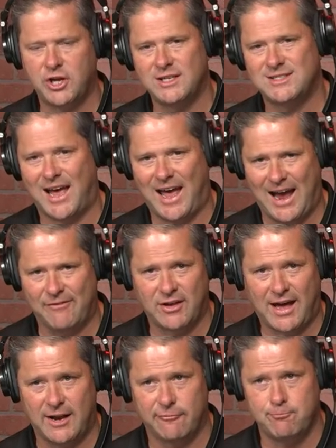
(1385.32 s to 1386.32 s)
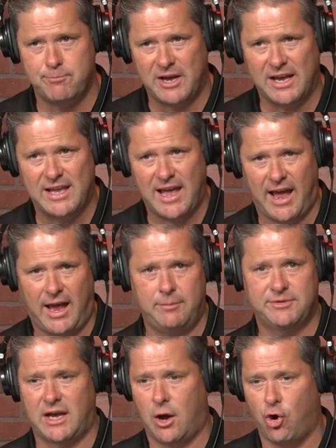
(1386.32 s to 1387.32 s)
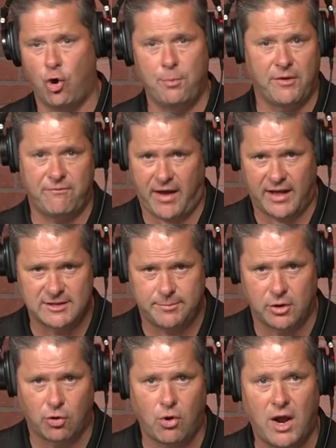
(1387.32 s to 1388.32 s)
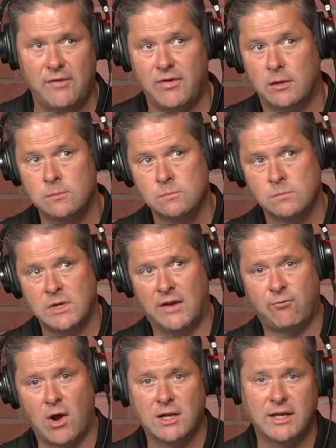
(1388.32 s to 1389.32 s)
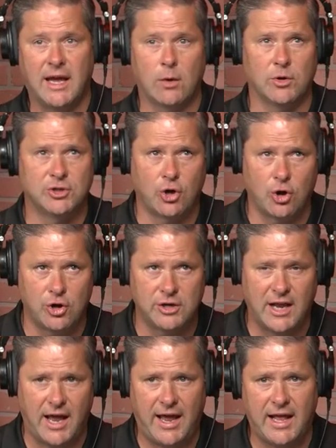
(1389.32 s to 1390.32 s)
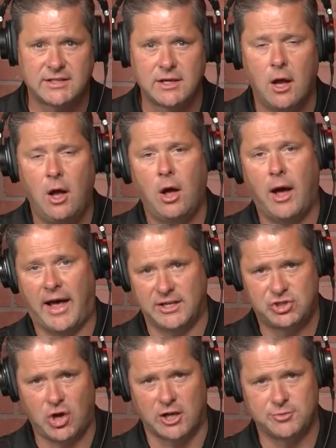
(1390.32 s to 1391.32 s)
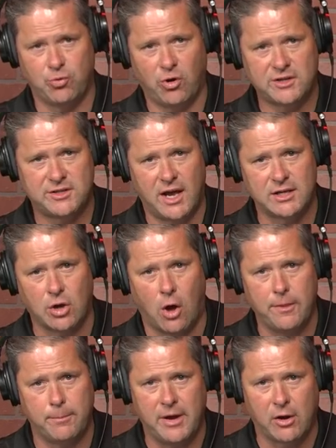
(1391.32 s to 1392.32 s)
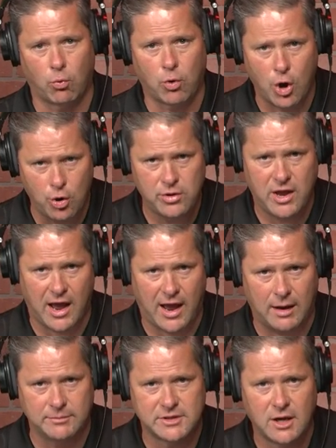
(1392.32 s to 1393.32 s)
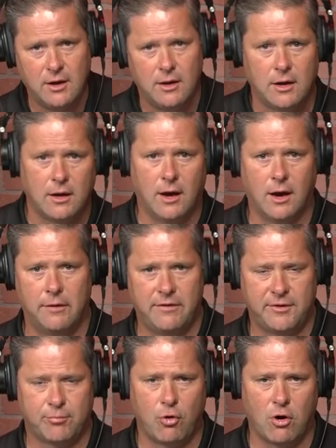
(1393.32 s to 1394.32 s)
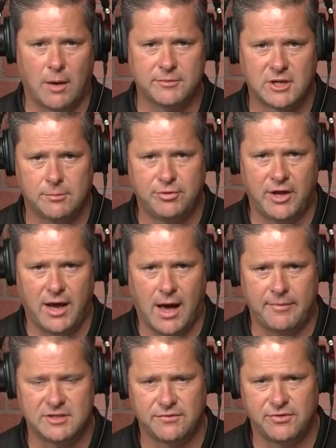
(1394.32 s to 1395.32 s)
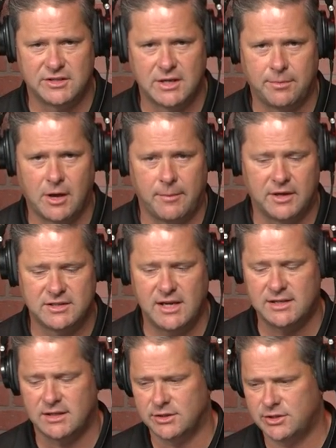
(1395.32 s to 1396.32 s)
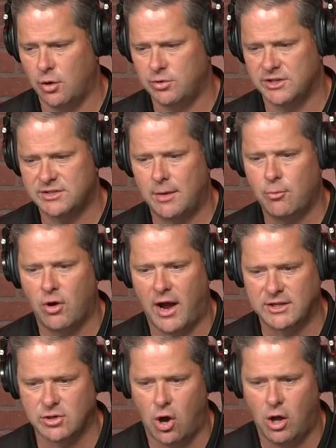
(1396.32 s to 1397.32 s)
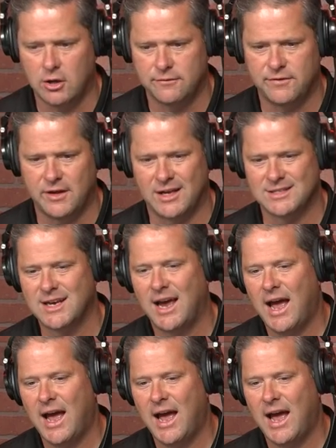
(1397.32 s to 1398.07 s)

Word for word: is to have the kind of big games at home that fans have been craving, and frankly, get return dates, as Josh Brooks says, on the big road games uh, that the program's going to play, obviously, for this upcoming season. So to summarize all of this,